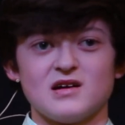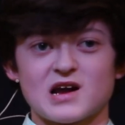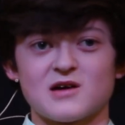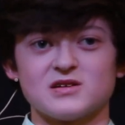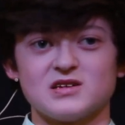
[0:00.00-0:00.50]

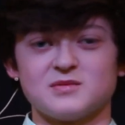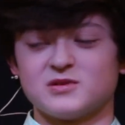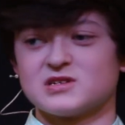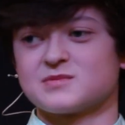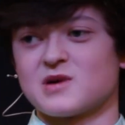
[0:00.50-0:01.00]
Now I want you to
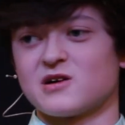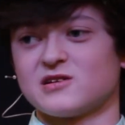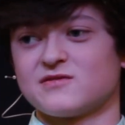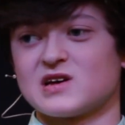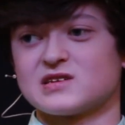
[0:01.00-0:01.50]
put a smile
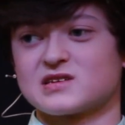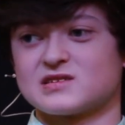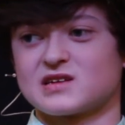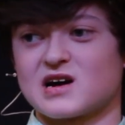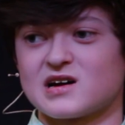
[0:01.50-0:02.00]
on your face
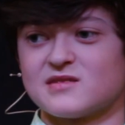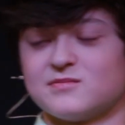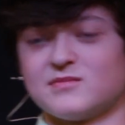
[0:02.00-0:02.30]
because God